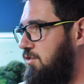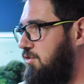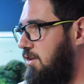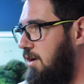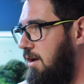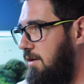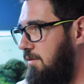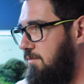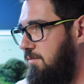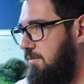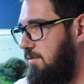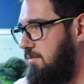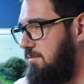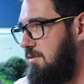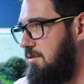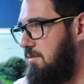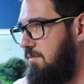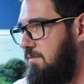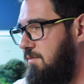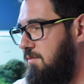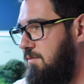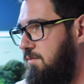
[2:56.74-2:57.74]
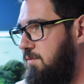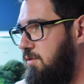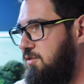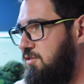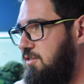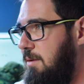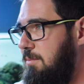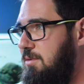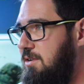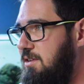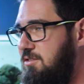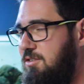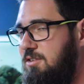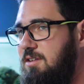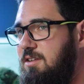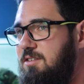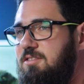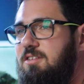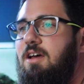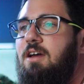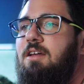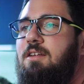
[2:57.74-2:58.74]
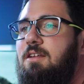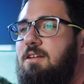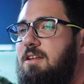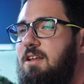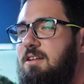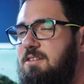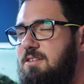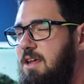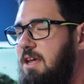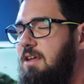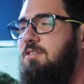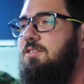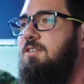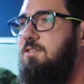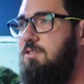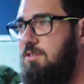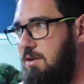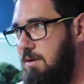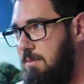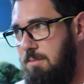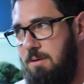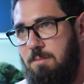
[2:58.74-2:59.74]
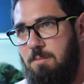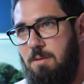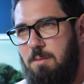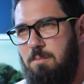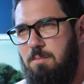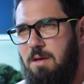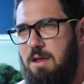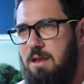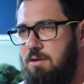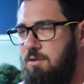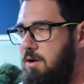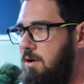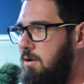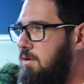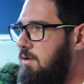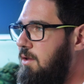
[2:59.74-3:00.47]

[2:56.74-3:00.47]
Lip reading: I've for some reason decided that this is going to be my main rock,